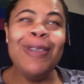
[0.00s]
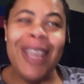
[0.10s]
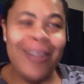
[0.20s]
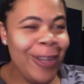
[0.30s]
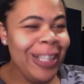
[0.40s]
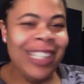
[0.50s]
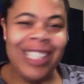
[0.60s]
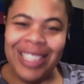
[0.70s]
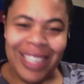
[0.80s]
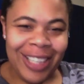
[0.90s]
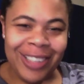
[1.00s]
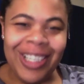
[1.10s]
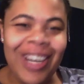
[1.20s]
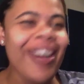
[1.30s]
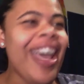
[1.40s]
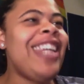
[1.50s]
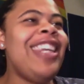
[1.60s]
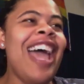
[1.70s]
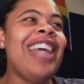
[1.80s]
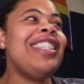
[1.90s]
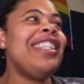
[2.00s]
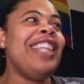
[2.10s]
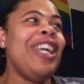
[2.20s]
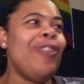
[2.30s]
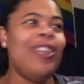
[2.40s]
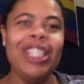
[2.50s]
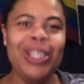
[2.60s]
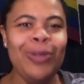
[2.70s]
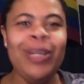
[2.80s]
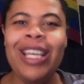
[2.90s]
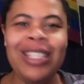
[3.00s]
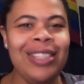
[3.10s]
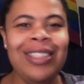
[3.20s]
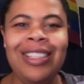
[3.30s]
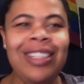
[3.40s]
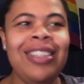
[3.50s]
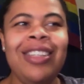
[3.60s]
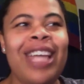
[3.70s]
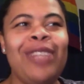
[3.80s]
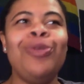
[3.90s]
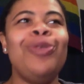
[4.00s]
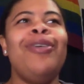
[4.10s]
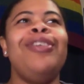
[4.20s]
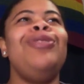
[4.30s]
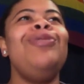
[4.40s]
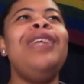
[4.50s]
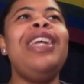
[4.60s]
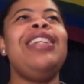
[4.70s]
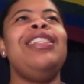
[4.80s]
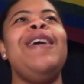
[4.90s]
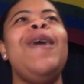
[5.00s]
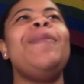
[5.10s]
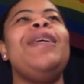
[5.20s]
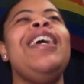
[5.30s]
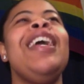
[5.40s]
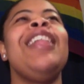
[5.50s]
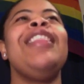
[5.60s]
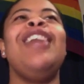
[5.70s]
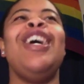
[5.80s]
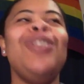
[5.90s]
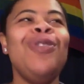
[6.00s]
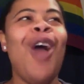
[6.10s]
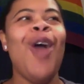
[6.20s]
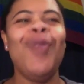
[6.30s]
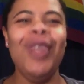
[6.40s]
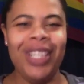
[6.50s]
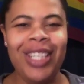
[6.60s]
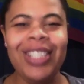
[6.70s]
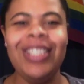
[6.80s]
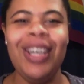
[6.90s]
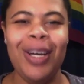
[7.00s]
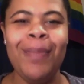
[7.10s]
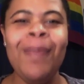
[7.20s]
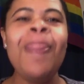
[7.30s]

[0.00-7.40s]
get really this dumb. Okay, that is the thing for these two next, the last two stories. You can't tell me that you are really this dumb.